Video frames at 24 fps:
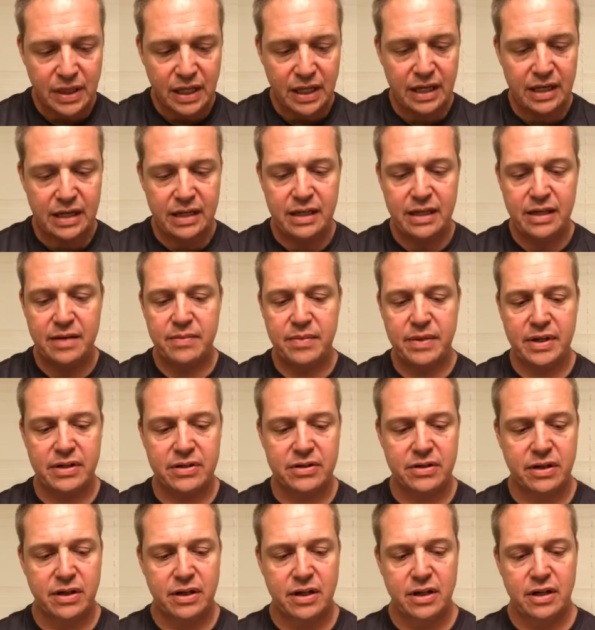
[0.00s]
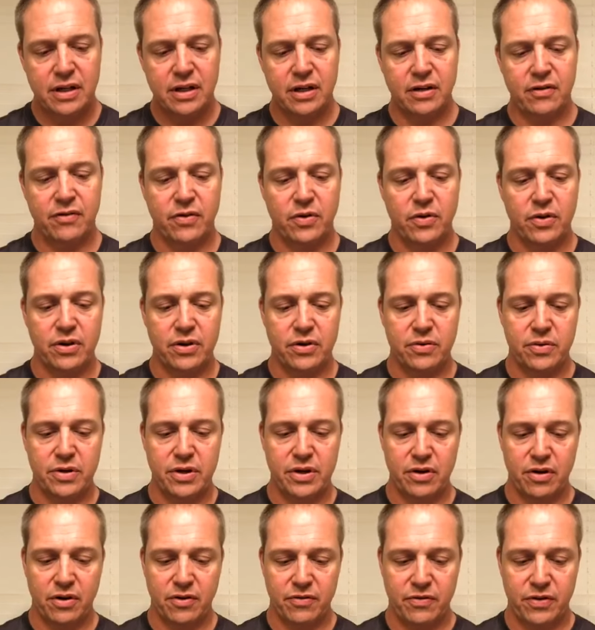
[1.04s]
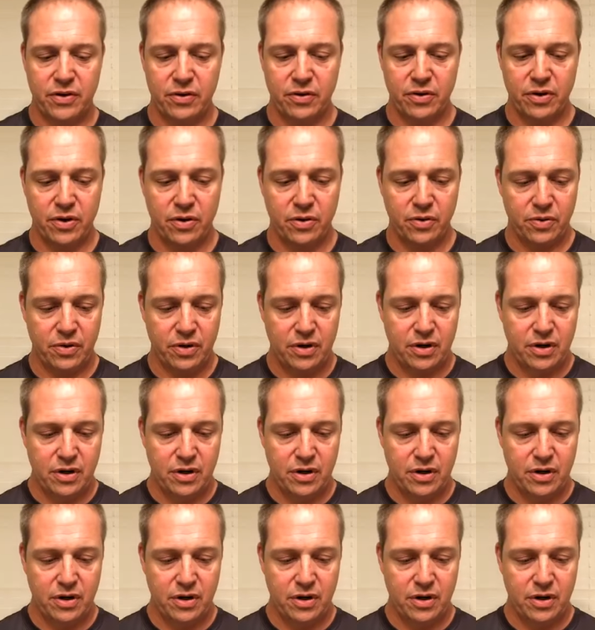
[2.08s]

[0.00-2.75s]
He did miss a 43-yard field goal